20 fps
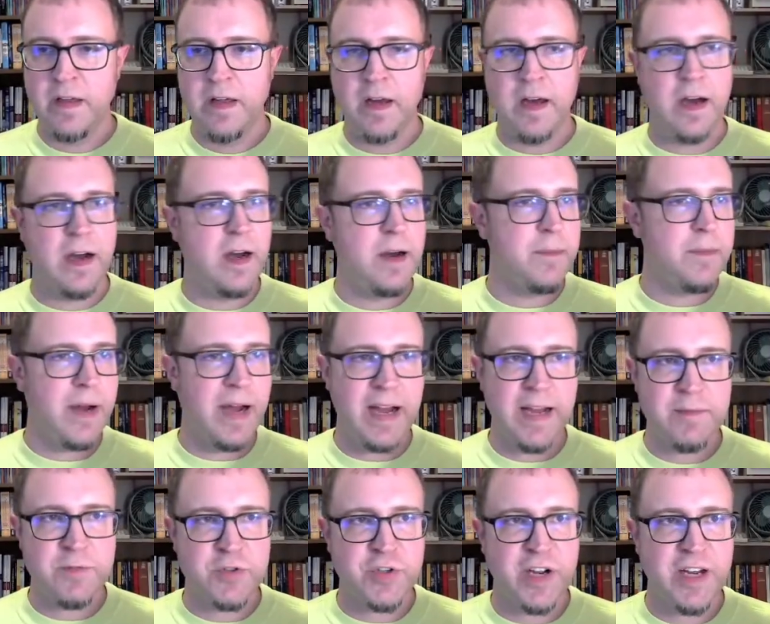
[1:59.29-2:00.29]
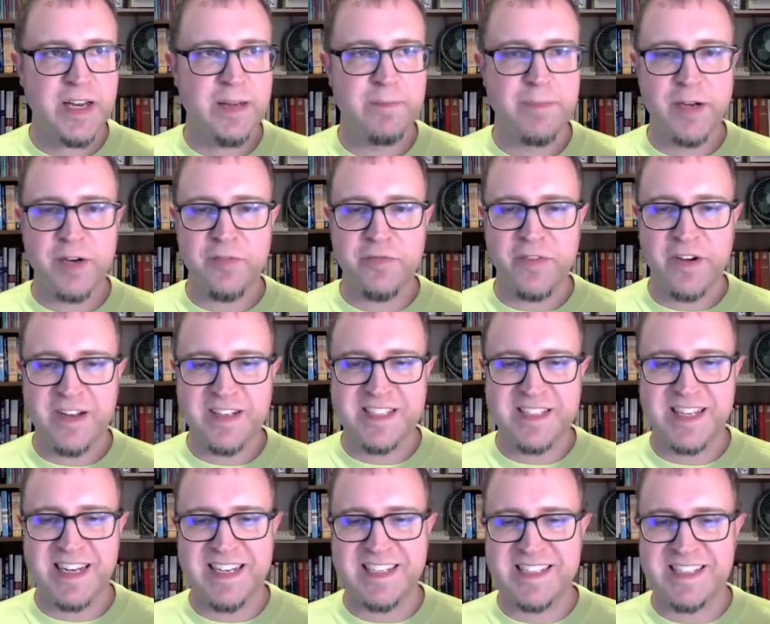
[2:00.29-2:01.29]
I'm trying a bigger font
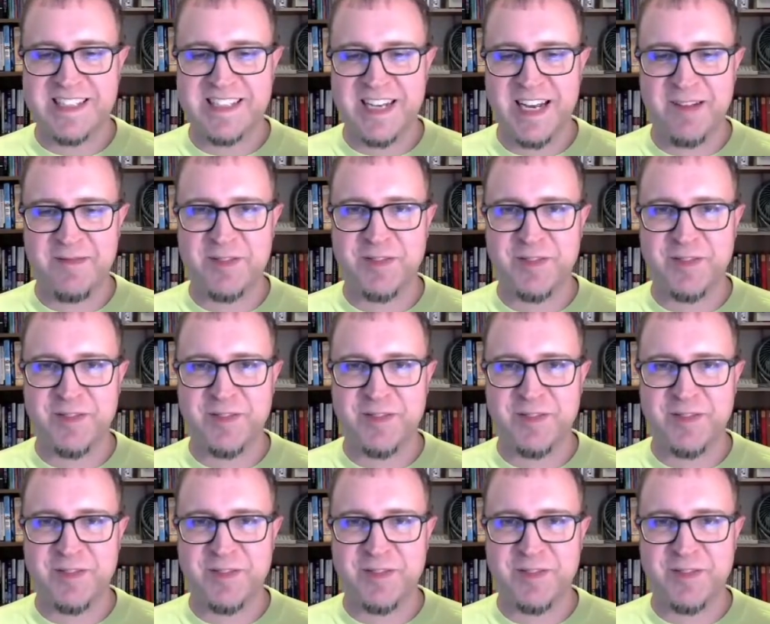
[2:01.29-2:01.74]
size this time, so we're